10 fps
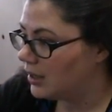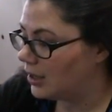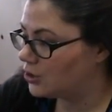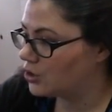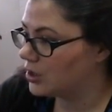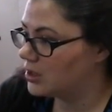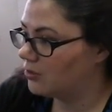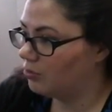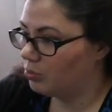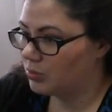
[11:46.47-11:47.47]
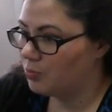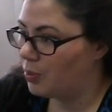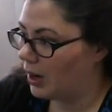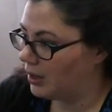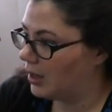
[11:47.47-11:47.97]
It's just
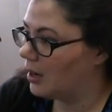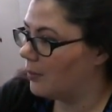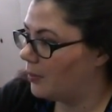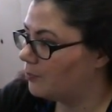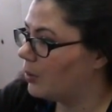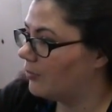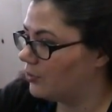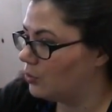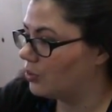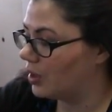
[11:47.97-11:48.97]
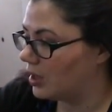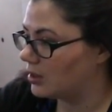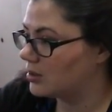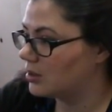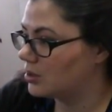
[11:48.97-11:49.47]
buttoning up a, few things.